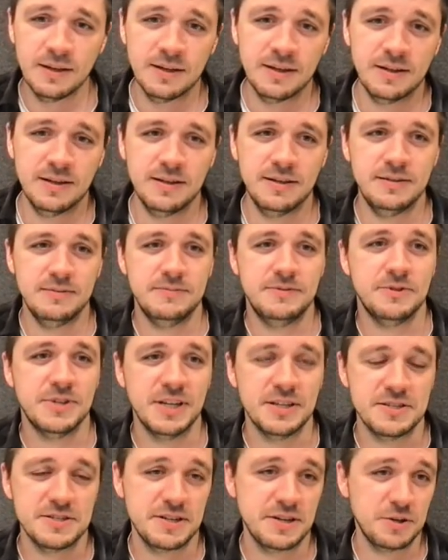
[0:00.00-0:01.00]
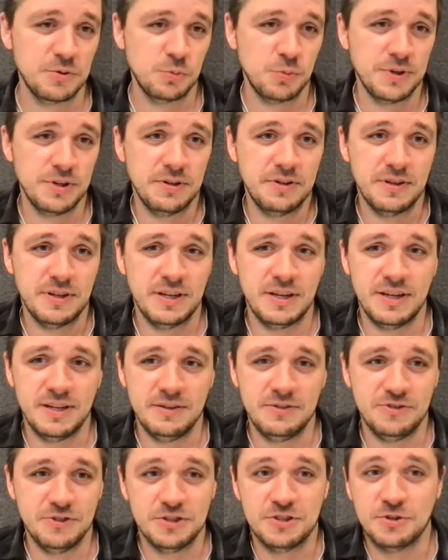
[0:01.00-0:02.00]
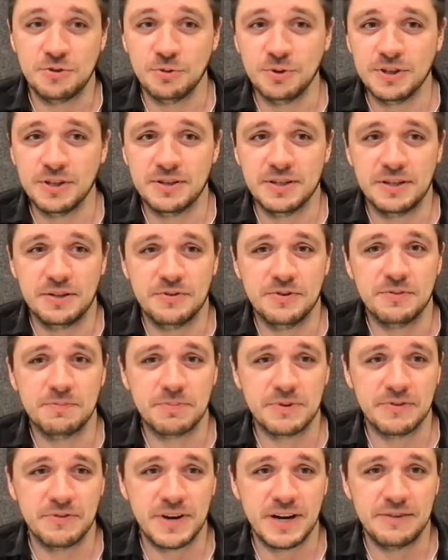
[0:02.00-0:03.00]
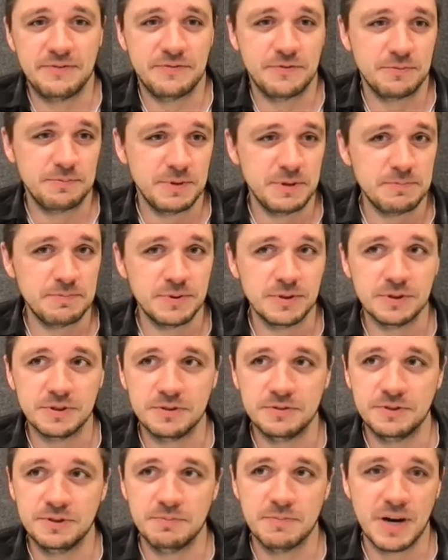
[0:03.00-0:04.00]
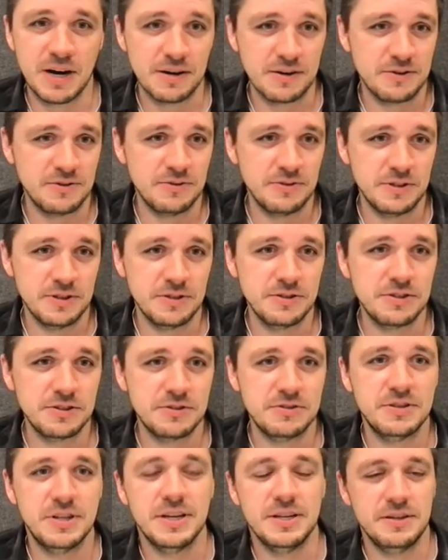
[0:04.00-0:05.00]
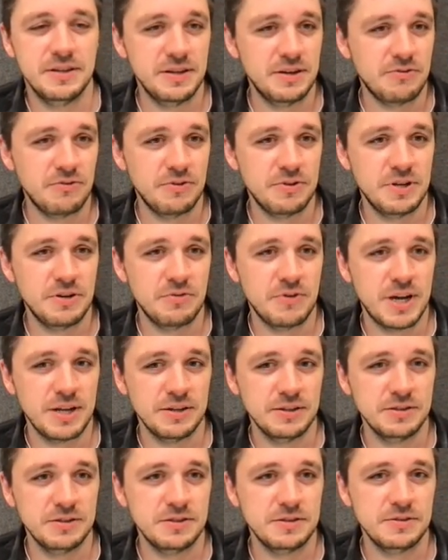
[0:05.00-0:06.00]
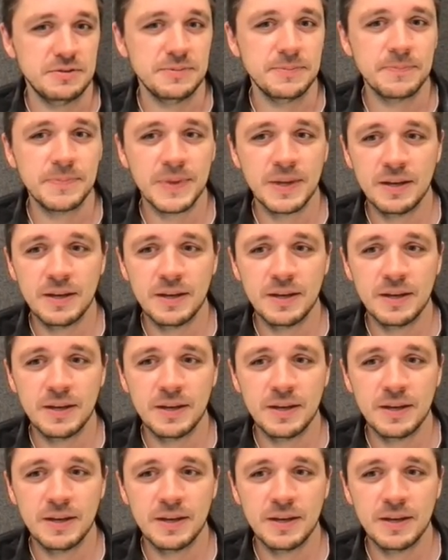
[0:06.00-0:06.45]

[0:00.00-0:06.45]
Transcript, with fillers: uh, to get started with, and just tooling that you can provide for people to debug all the issues they they, they run into